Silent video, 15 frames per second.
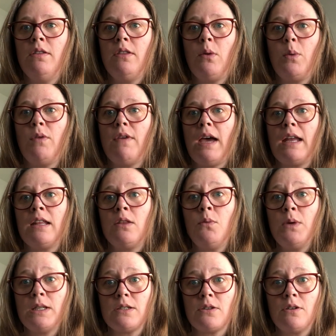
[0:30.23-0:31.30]
that we've had in the
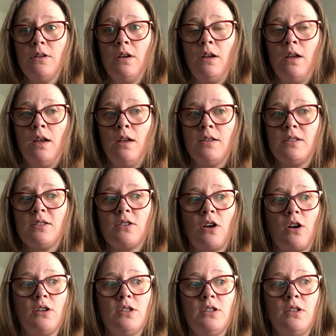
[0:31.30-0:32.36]
winter
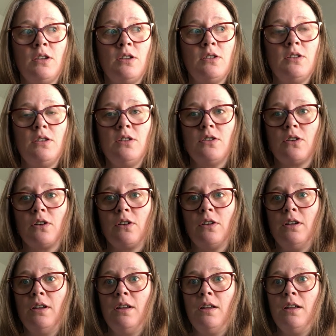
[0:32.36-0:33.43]
starts to
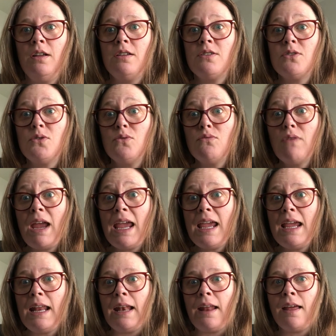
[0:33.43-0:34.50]
turn to
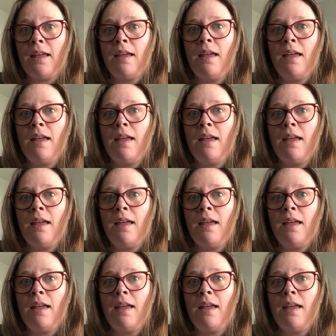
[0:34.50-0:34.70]
rain.